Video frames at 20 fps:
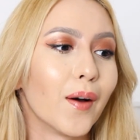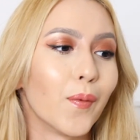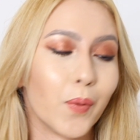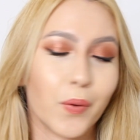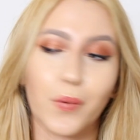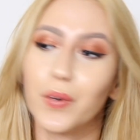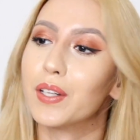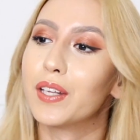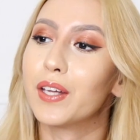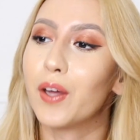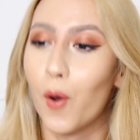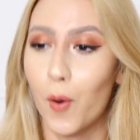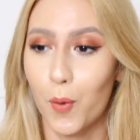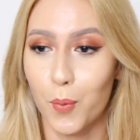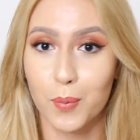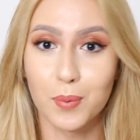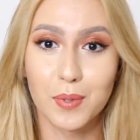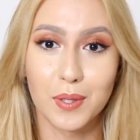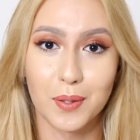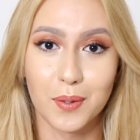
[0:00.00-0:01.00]
we really
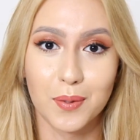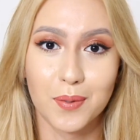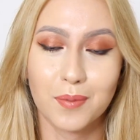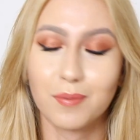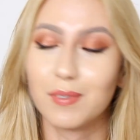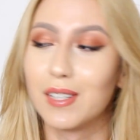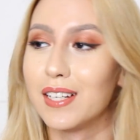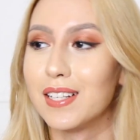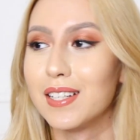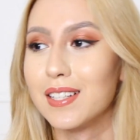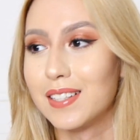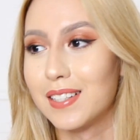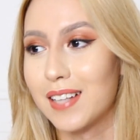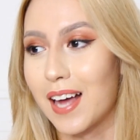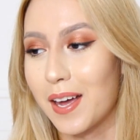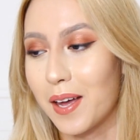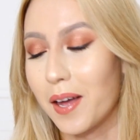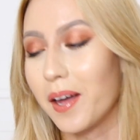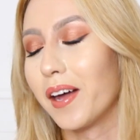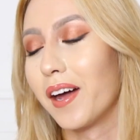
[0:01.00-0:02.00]
hope so because
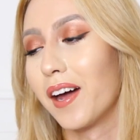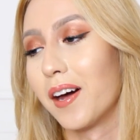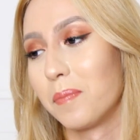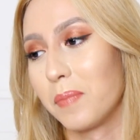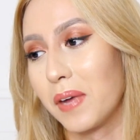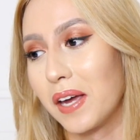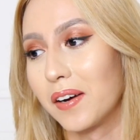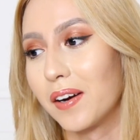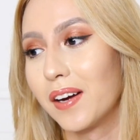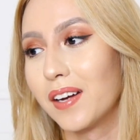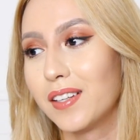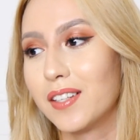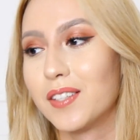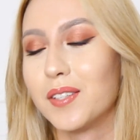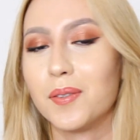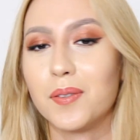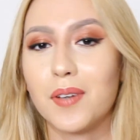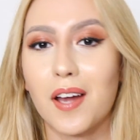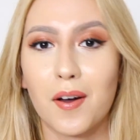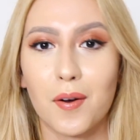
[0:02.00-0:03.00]
I got married
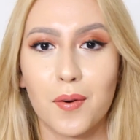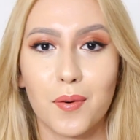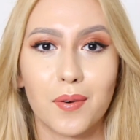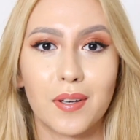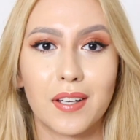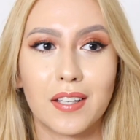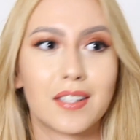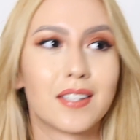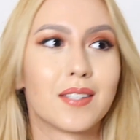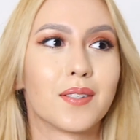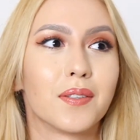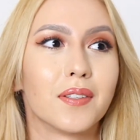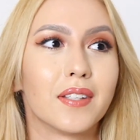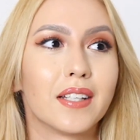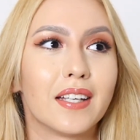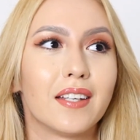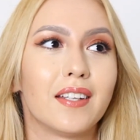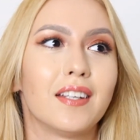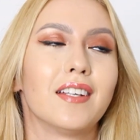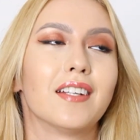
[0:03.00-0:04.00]
so now it's
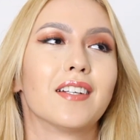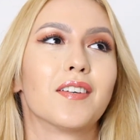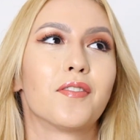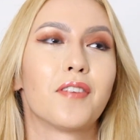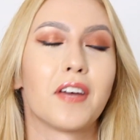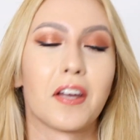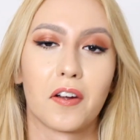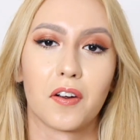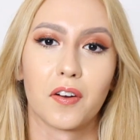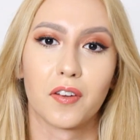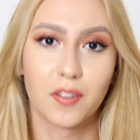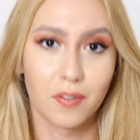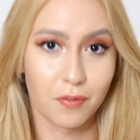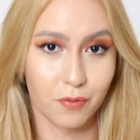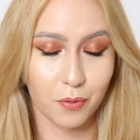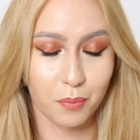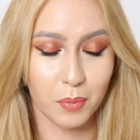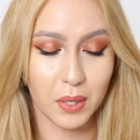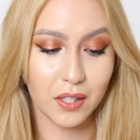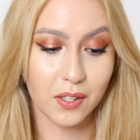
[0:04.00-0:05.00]
only fair
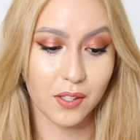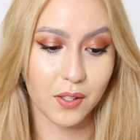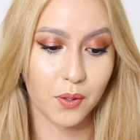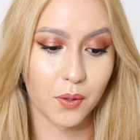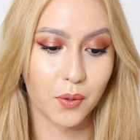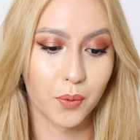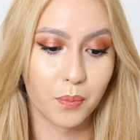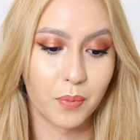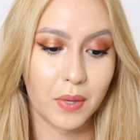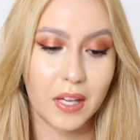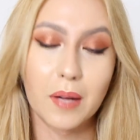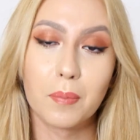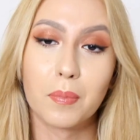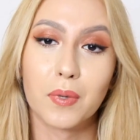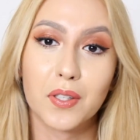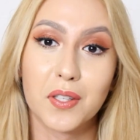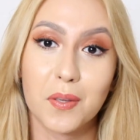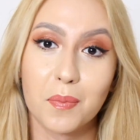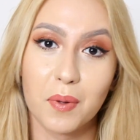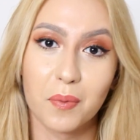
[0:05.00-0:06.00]
for me to be
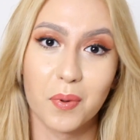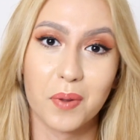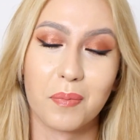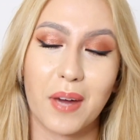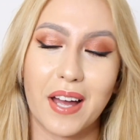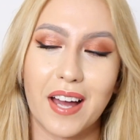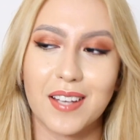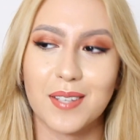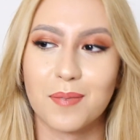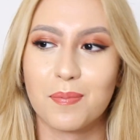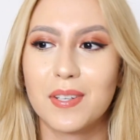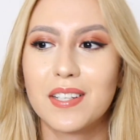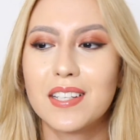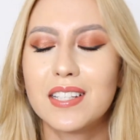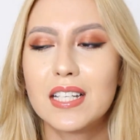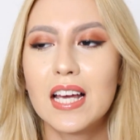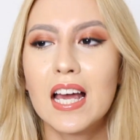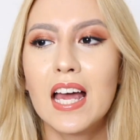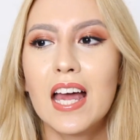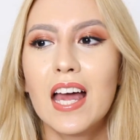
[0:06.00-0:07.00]
able to be with my
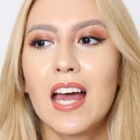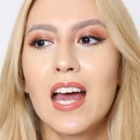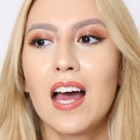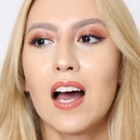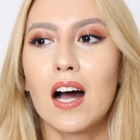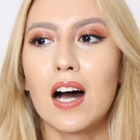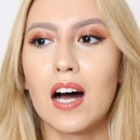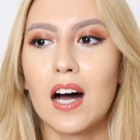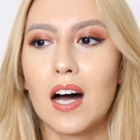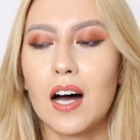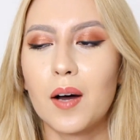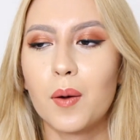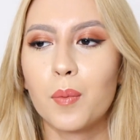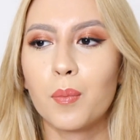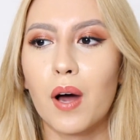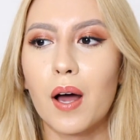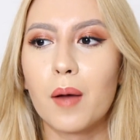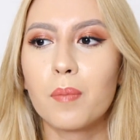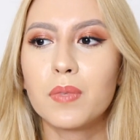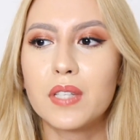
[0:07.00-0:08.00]
husband.
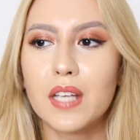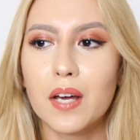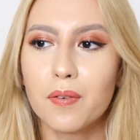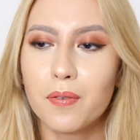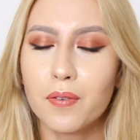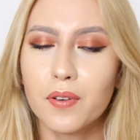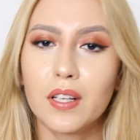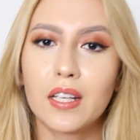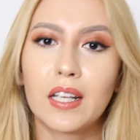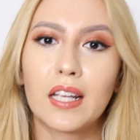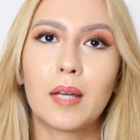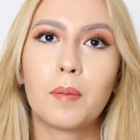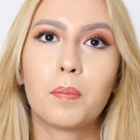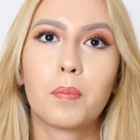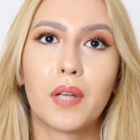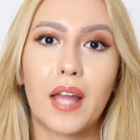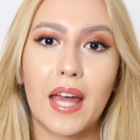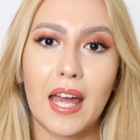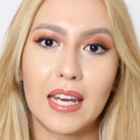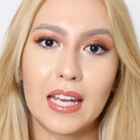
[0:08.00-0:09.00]
Um, I'm definitely
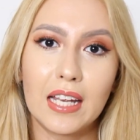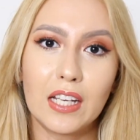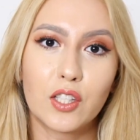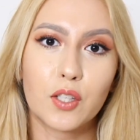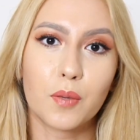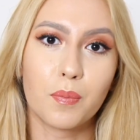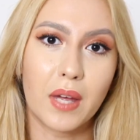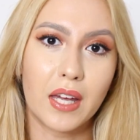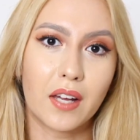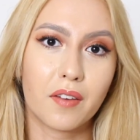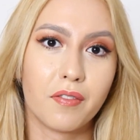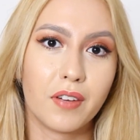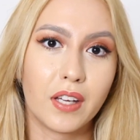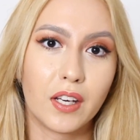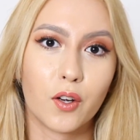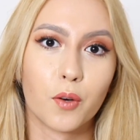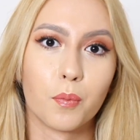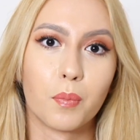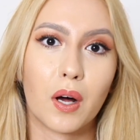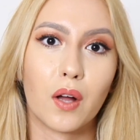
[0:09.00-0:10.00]
planning to make a
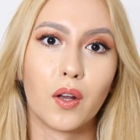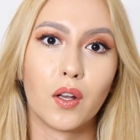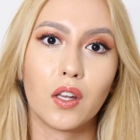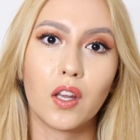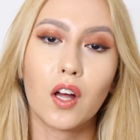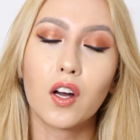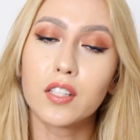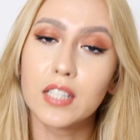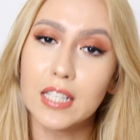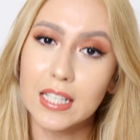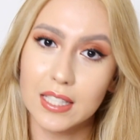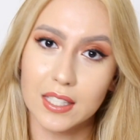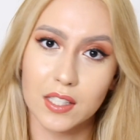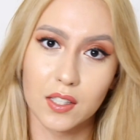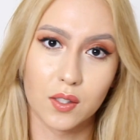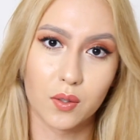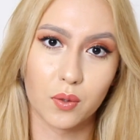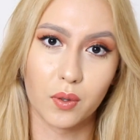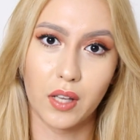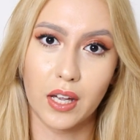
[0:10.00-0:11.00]
video about long
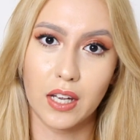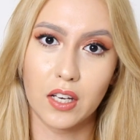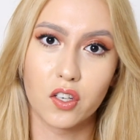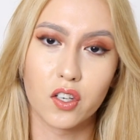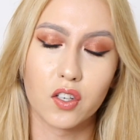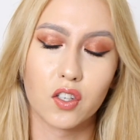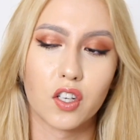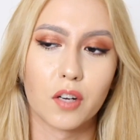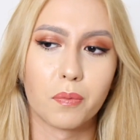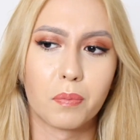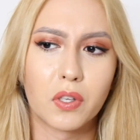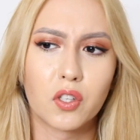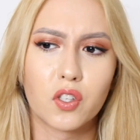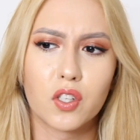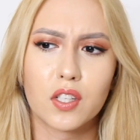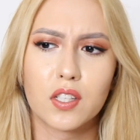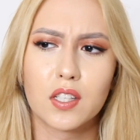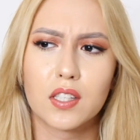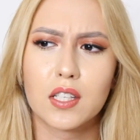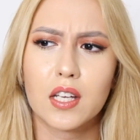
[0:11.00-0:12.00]
distance relationship and
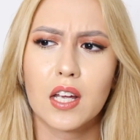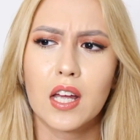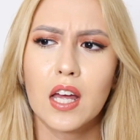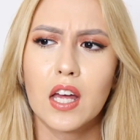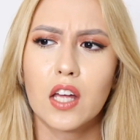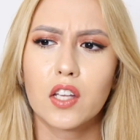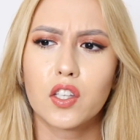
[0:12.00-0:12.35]
just